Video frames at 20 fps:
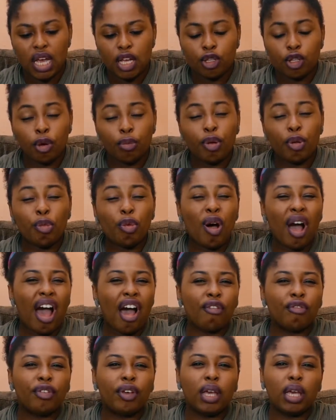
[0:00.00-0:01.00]
Some people
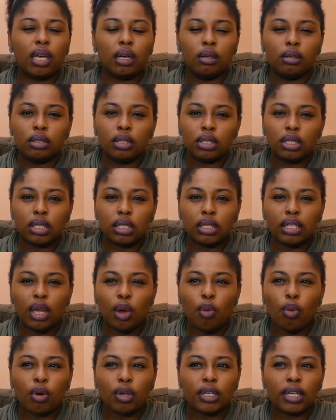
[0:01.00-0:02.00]
have guilt.
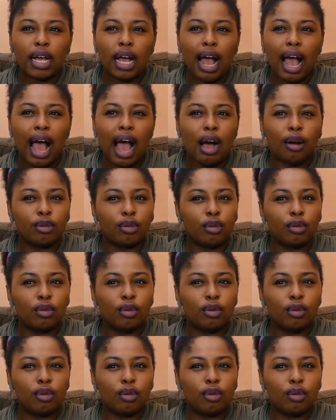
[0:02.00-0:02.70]
They wonder how